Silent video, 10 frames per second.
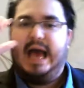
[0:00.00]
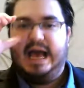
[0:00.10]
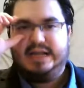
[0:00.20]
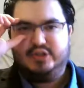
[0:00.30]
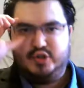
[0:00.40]

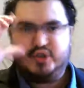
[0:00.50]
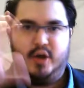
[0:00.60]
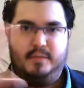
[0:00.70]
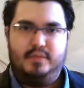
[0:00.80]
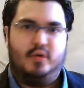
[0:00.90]
As you
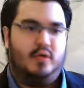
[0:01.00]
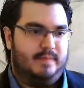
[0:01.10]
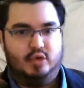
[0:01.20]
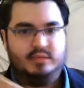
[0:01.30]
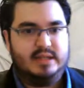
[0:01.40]
sample
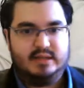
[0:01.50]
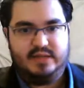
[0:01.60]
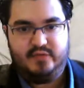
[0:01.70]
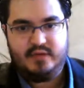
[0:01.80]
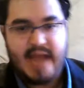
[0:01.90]

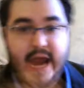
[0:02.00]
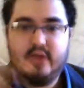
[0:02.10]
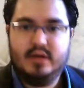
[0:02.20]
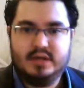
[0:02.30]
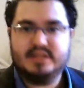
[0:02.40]
different
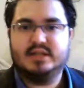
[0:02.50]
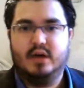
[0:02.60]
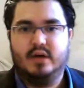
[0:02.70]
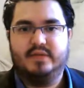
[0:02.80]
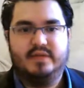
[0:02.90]
areas
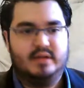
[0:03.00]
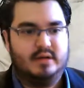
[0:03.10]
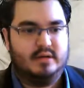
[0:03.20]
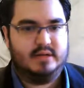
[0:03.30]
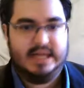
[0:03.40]
of
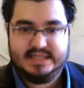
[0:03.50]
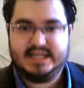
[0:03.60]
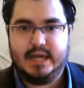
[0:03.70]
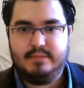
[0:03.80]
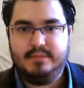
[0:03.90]
the
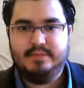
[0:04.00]
landscape,